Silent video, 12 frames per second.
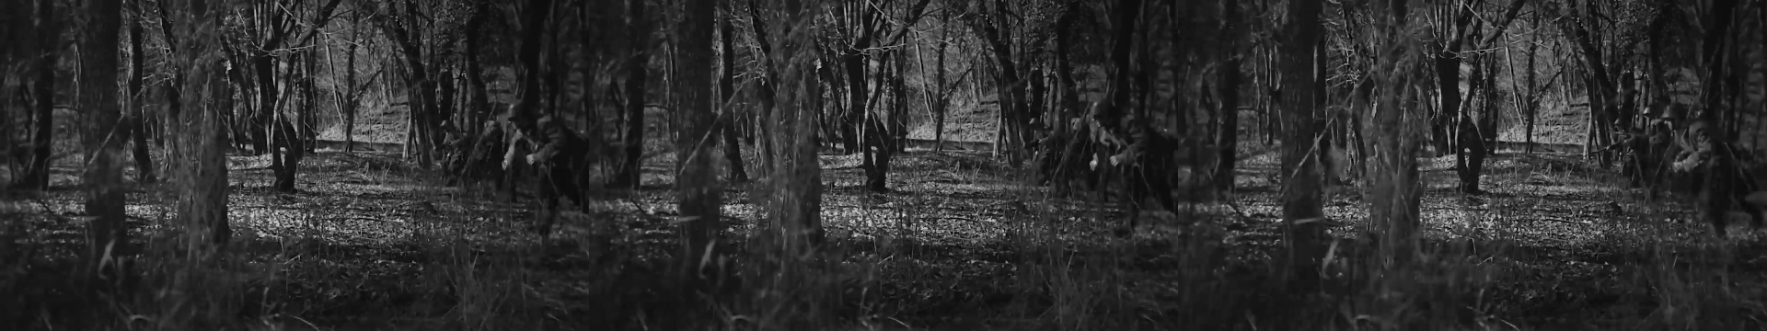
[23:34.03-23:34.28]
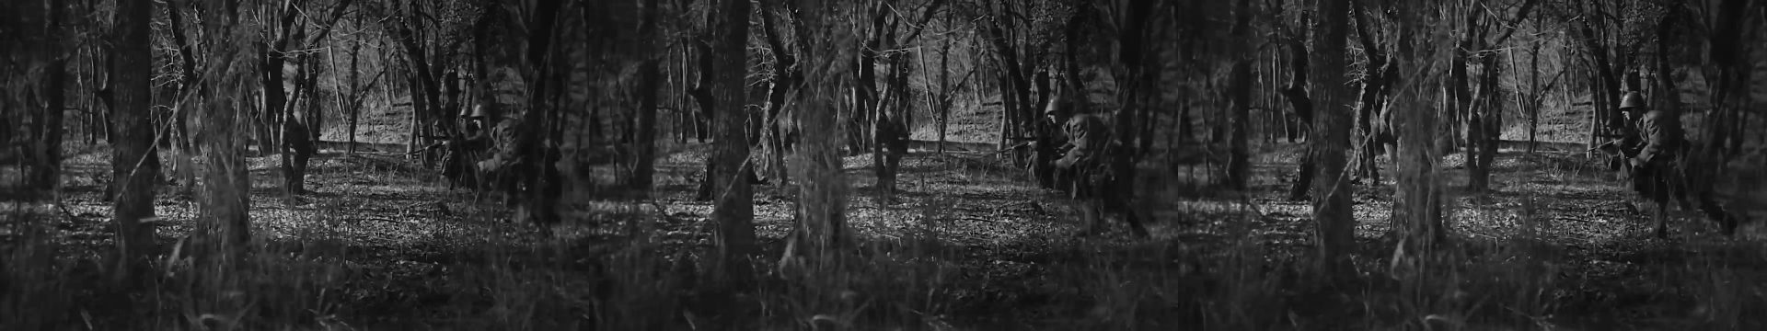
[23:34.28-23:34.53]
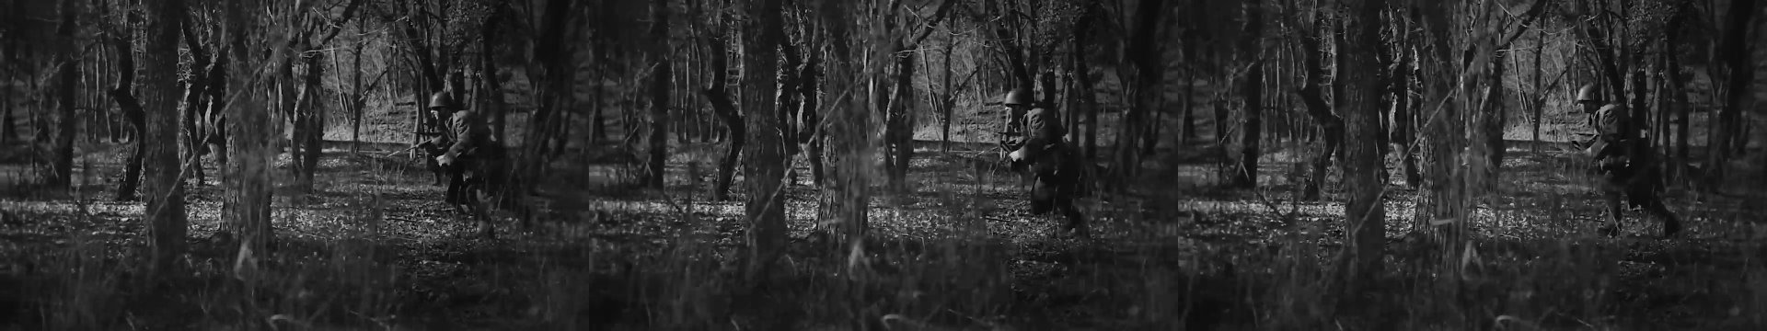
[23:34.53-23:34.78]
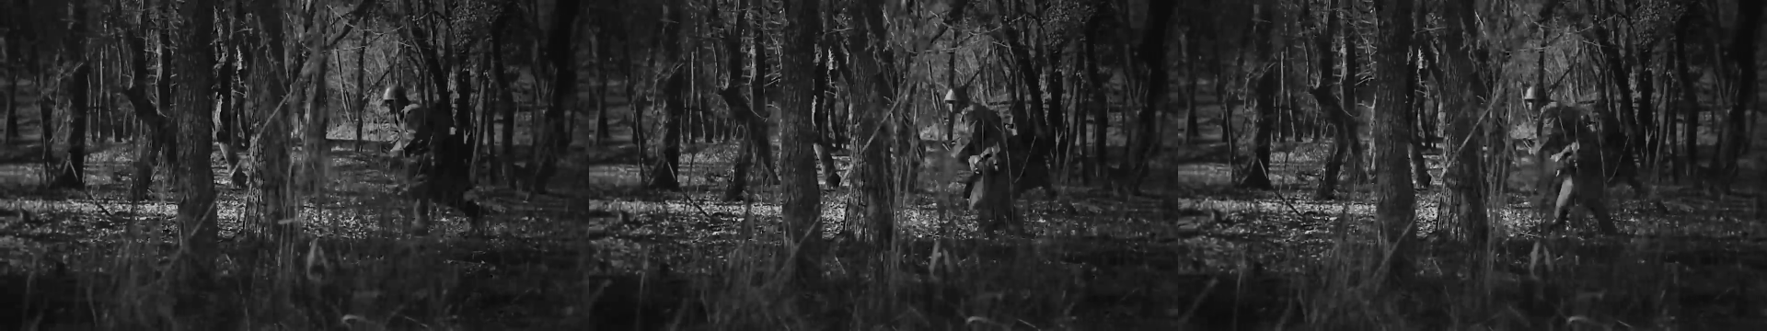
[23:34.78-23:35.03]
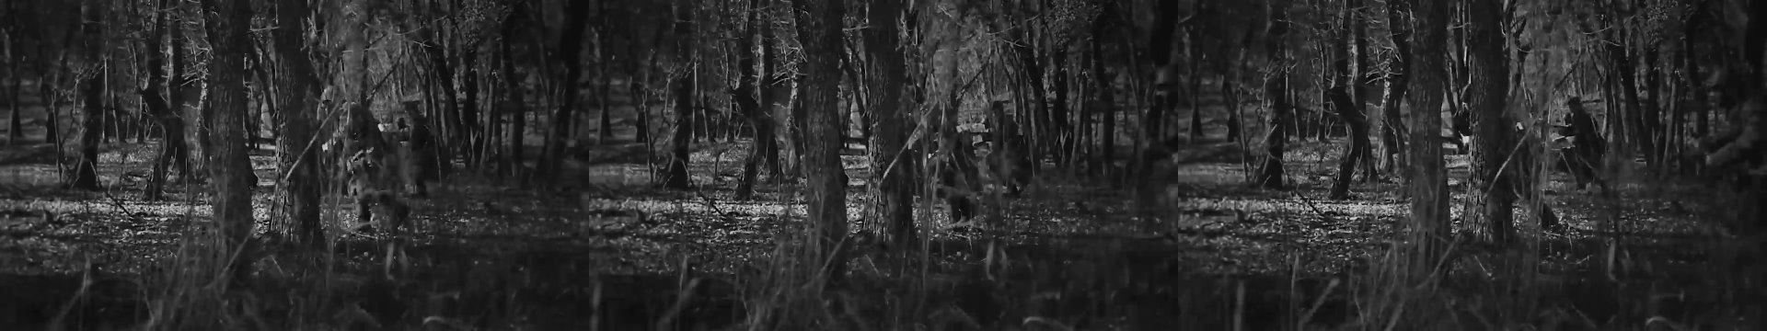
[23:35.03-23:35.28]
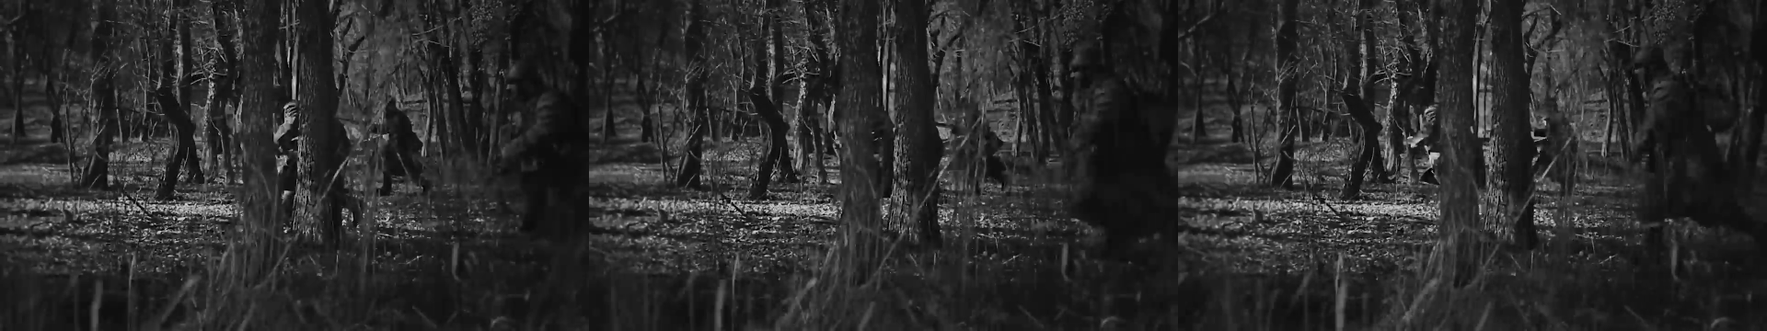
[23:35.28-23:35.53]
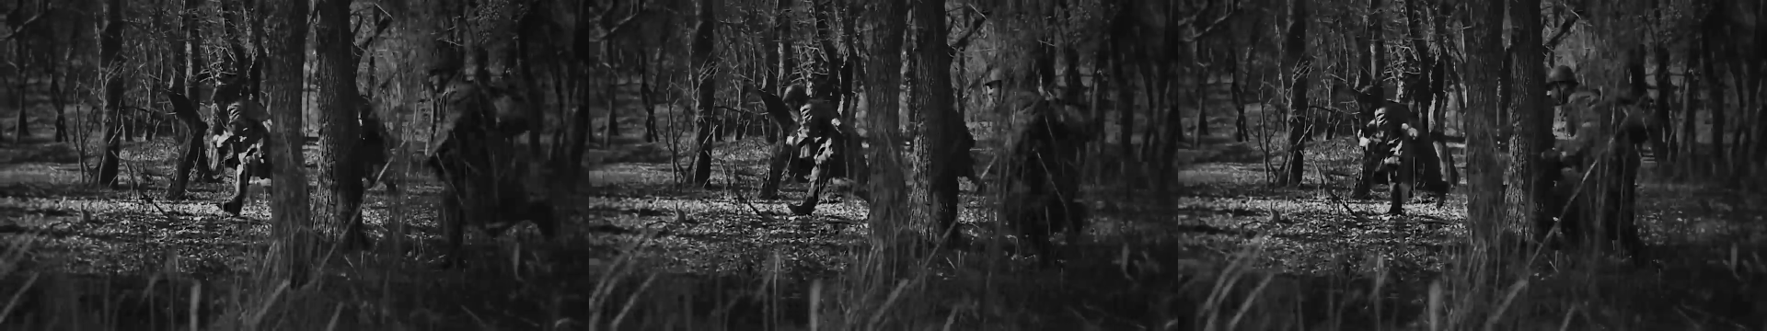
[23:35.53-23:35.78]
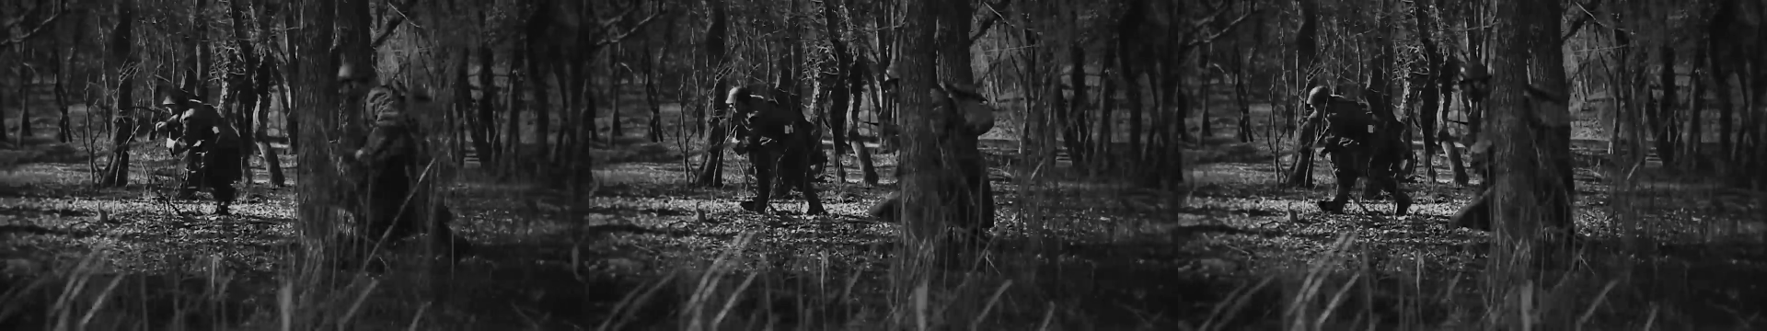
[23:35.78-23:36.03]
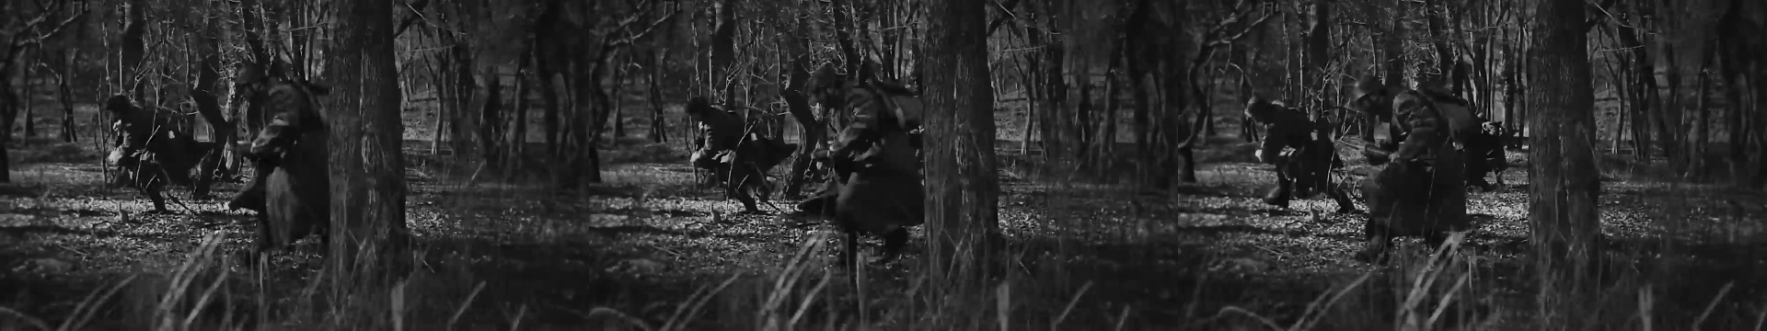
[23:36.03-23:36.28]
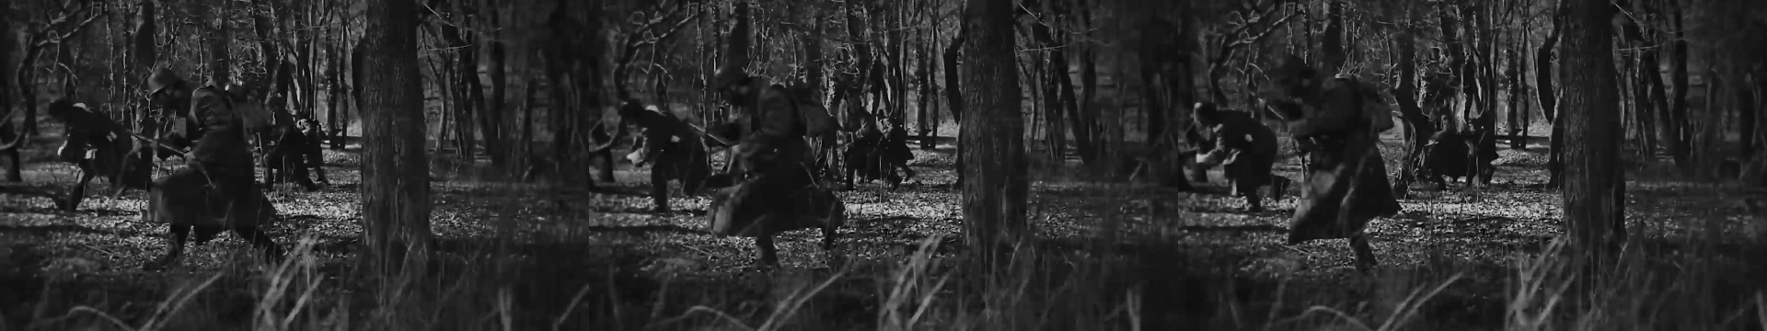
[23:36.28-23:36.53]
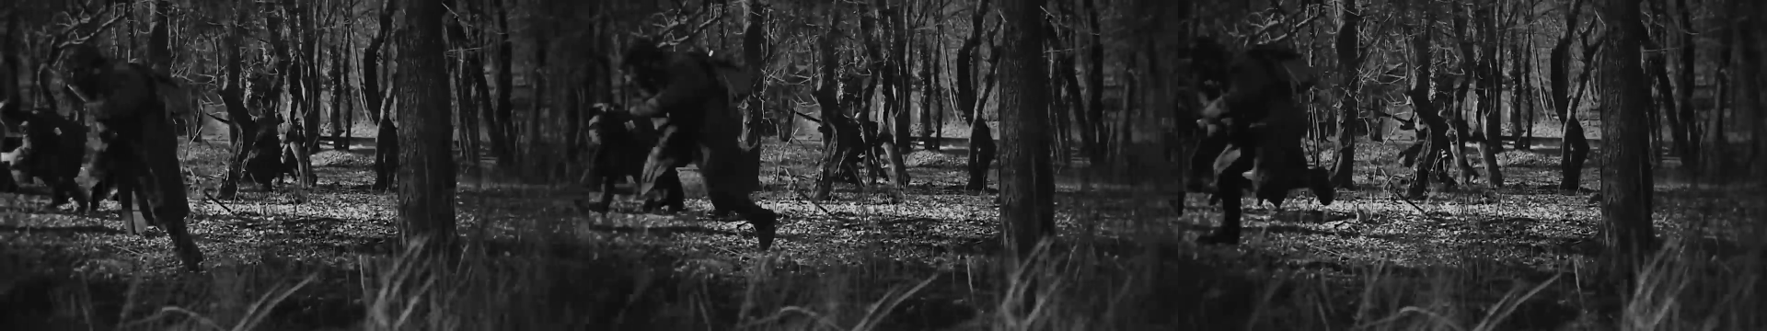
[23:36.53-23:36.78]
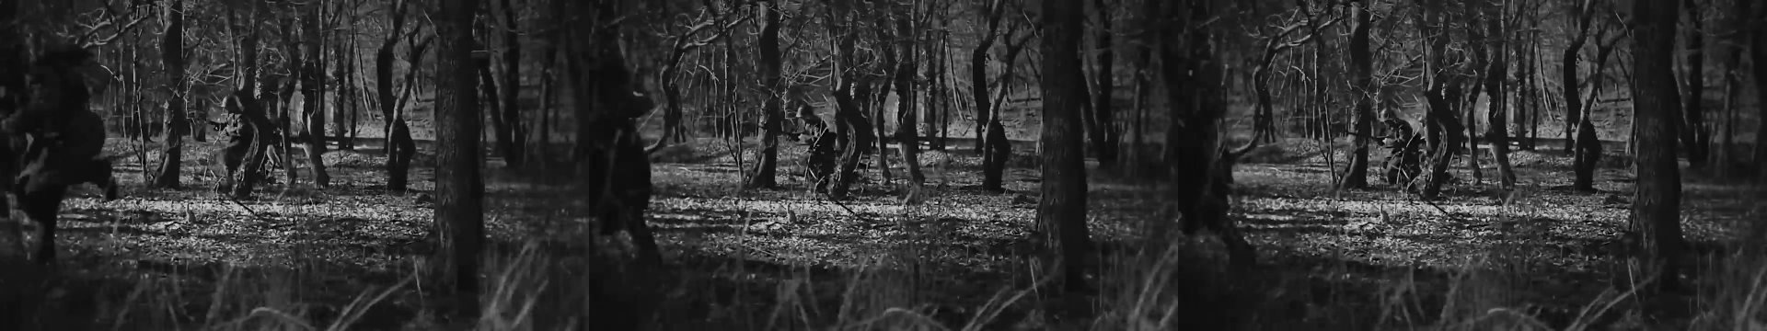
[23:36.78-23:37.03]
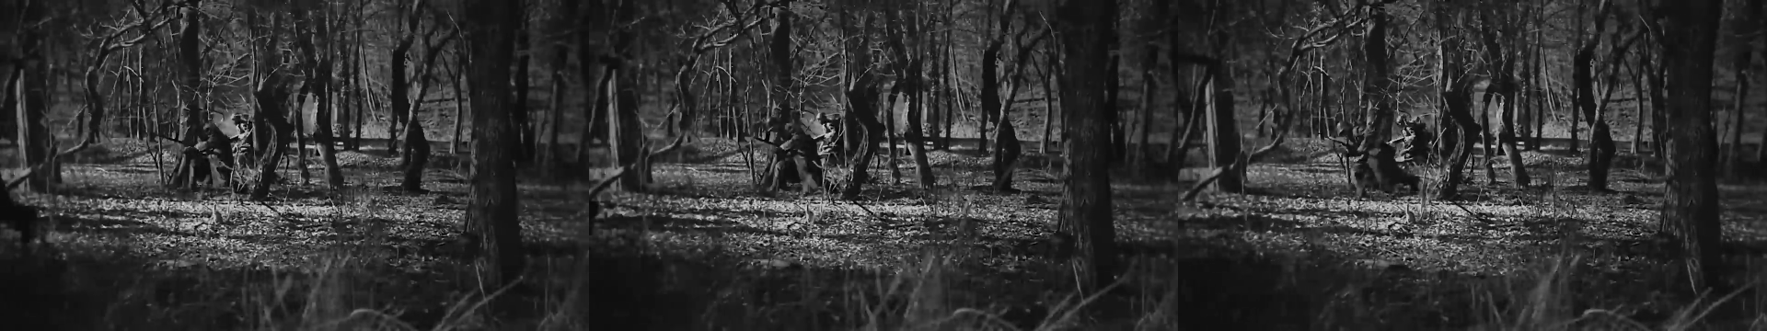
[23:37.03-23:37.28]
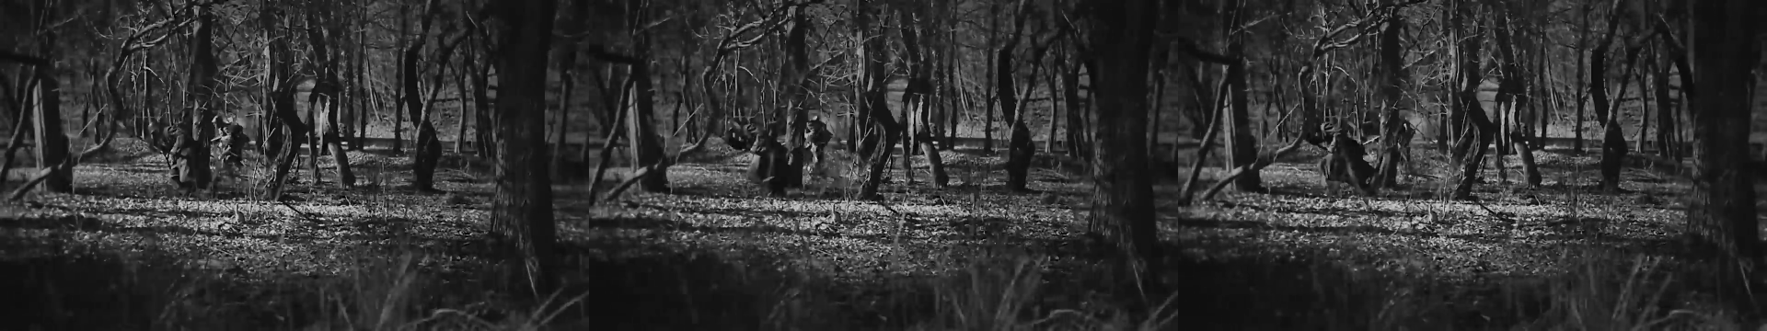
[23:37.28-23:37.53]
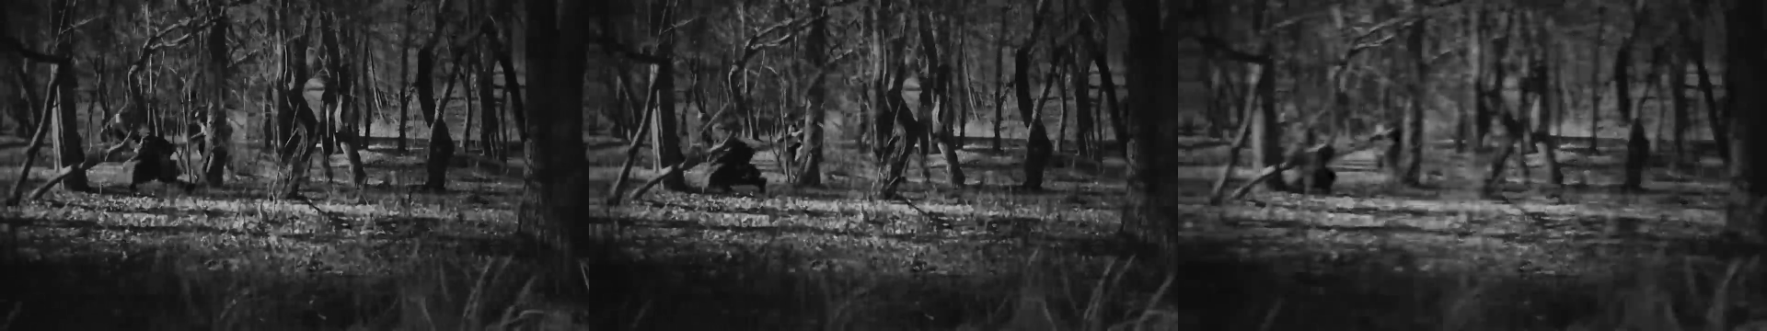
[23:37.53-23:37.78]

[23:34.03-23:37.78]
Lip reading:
(no speaker visible)